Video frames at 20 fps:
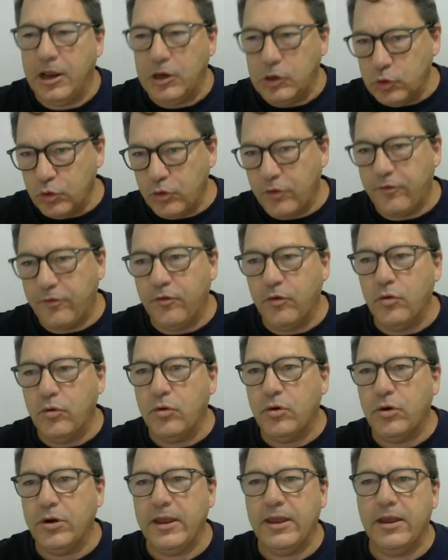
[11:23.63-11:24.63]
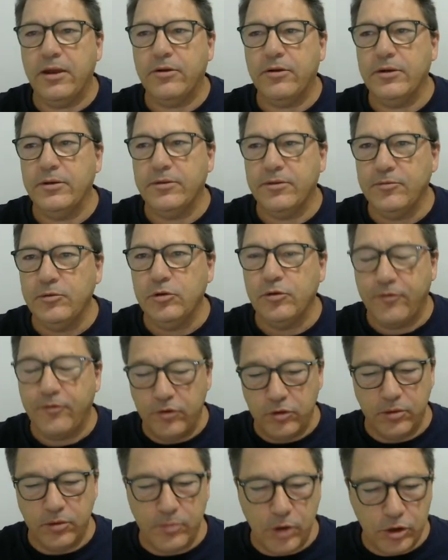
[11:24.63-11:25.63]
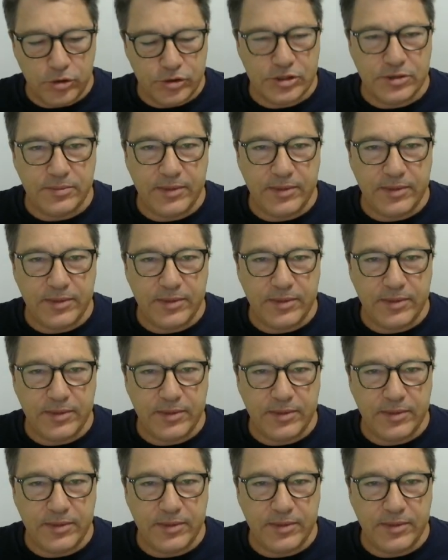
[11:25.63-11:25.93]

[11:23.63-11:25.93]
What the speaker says: look for the most